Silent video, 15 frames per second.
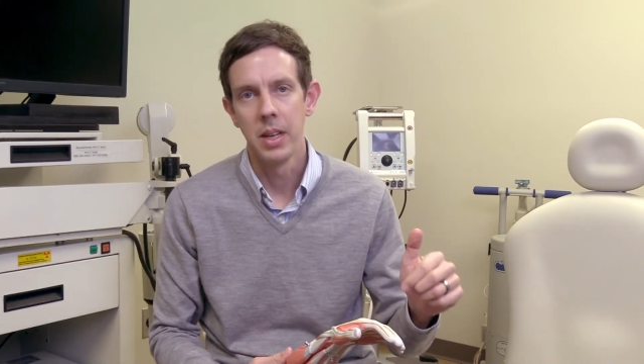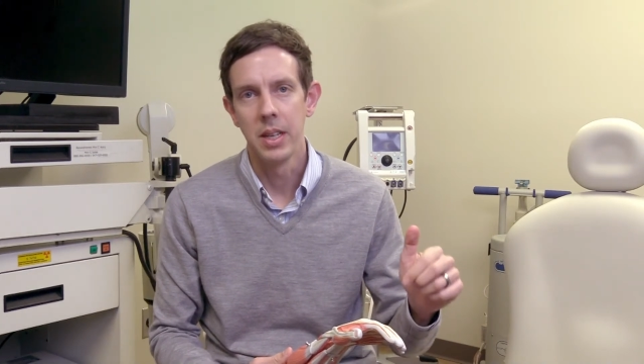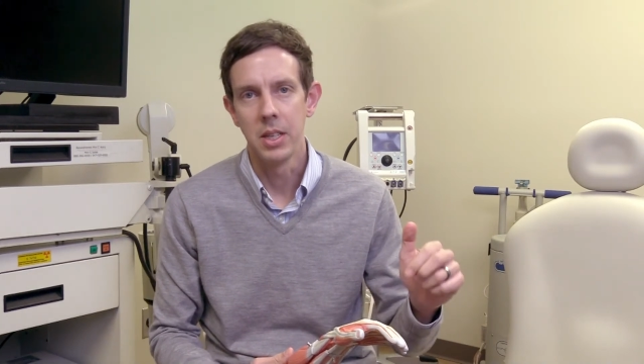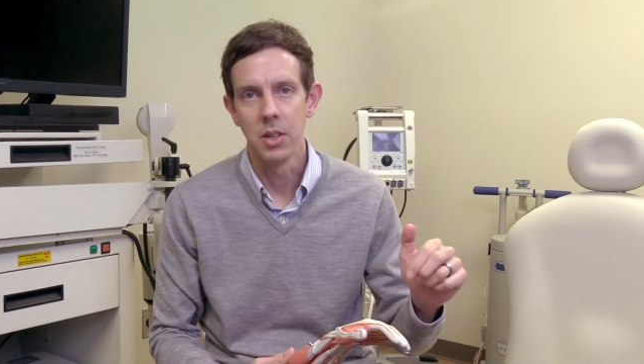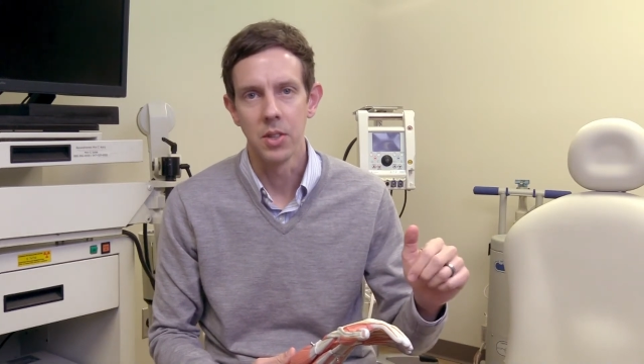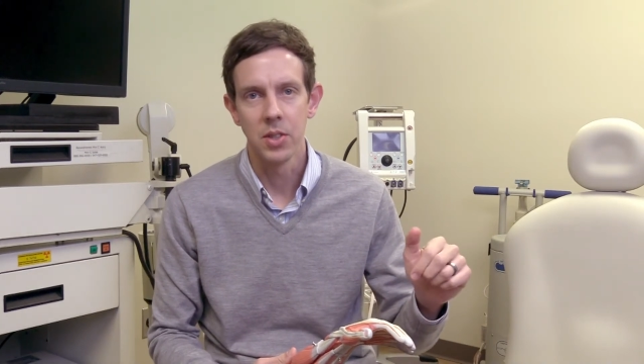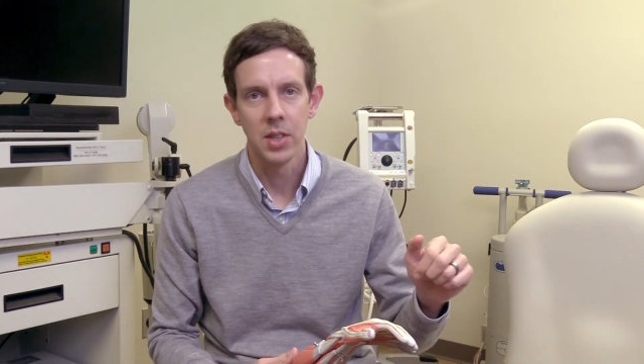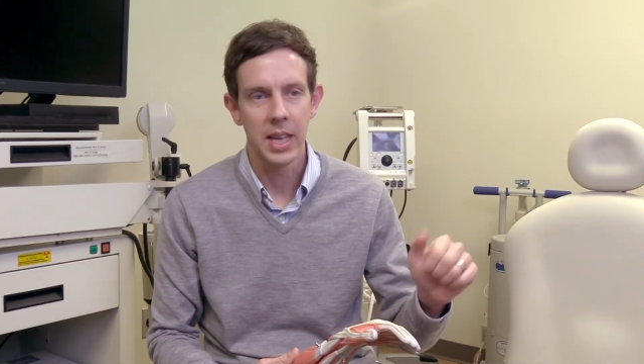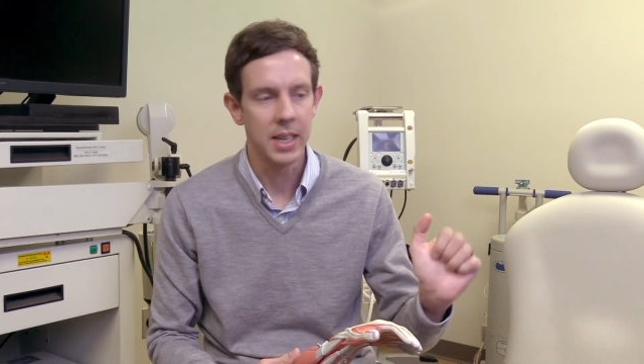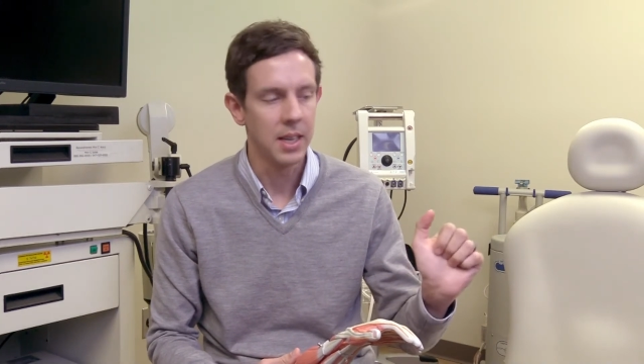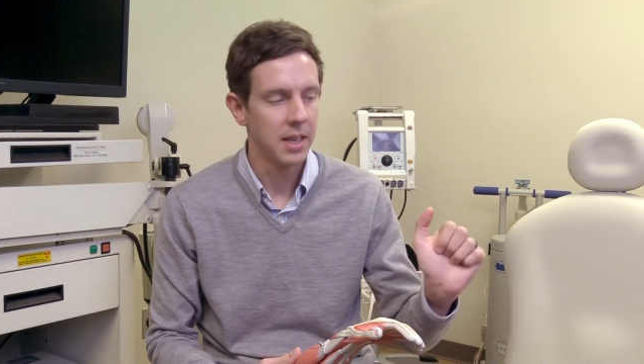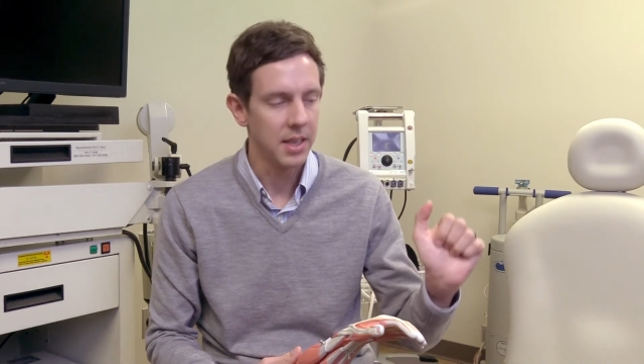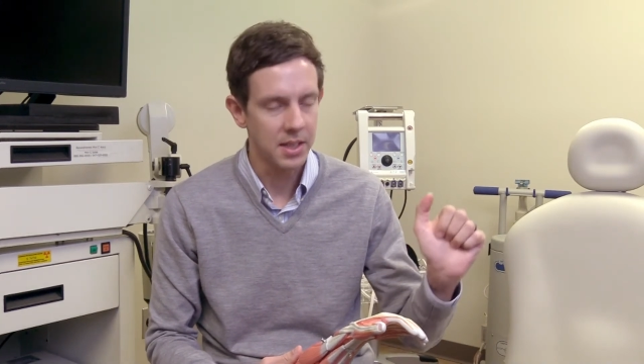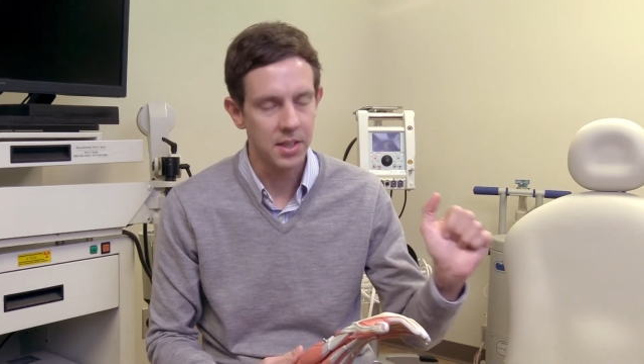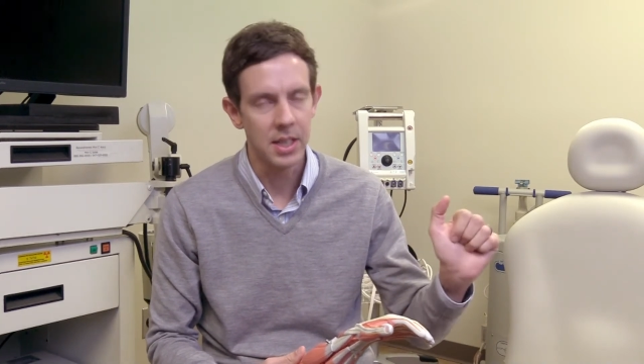and your
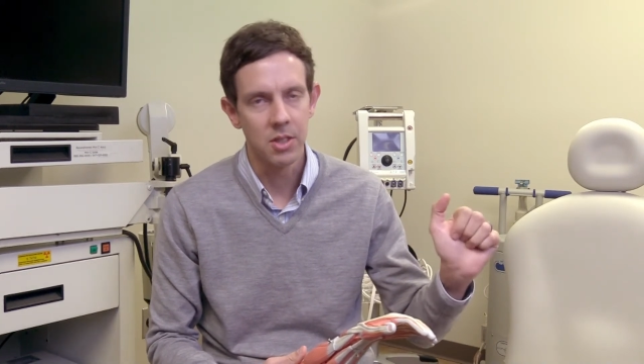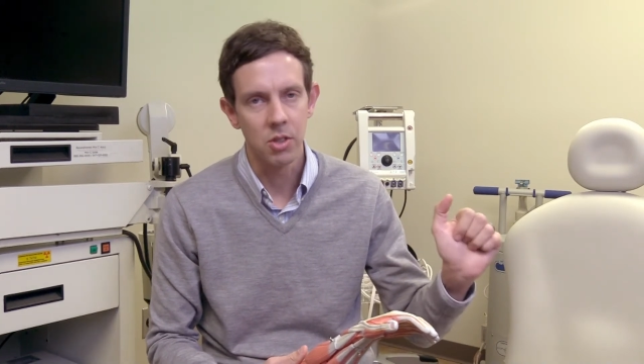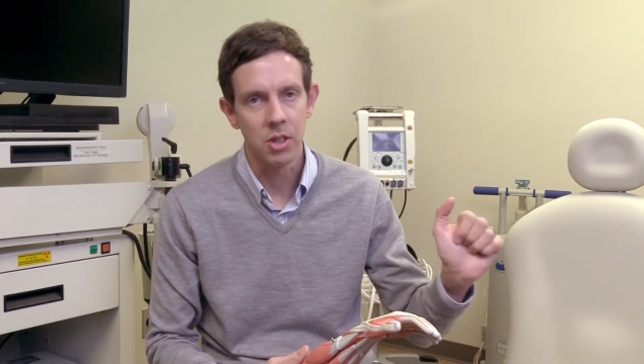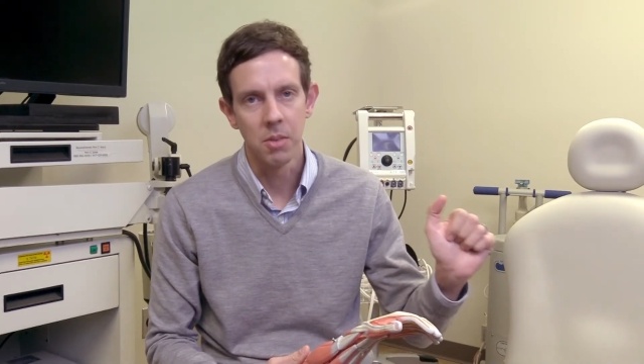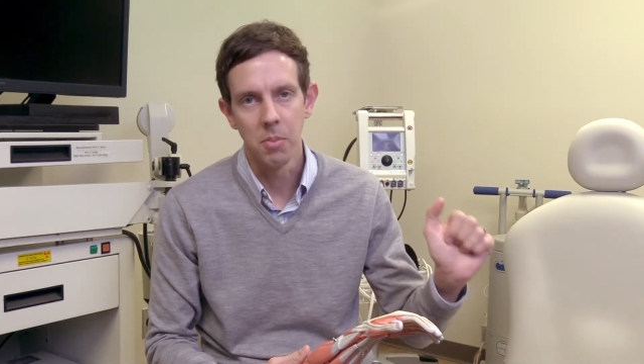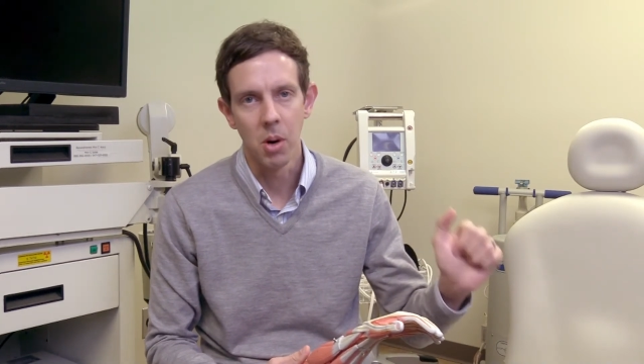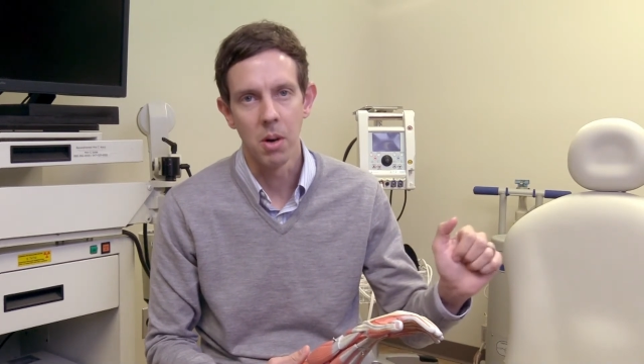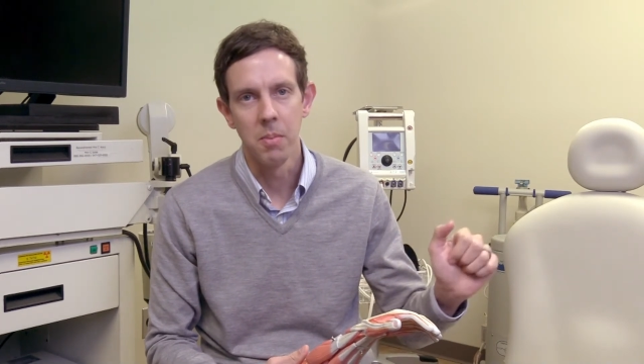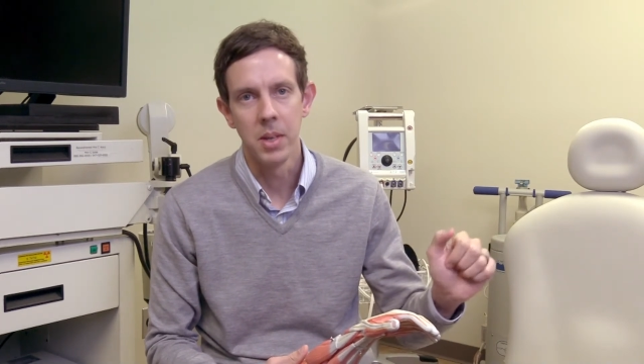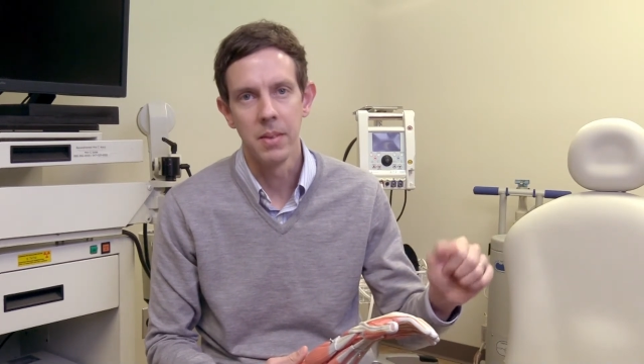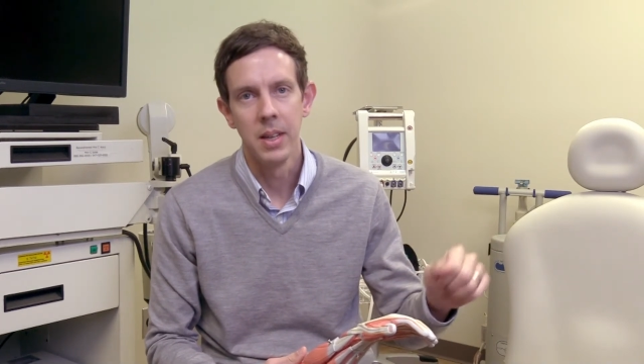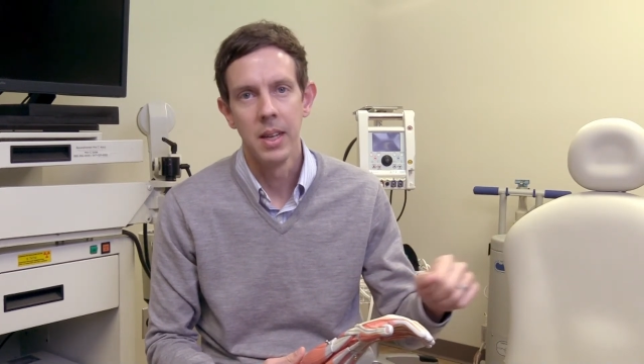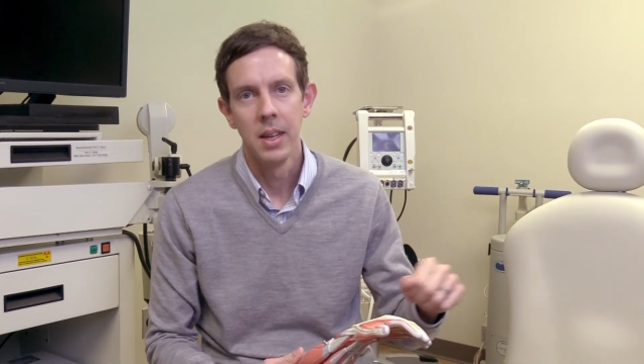second extensor compartment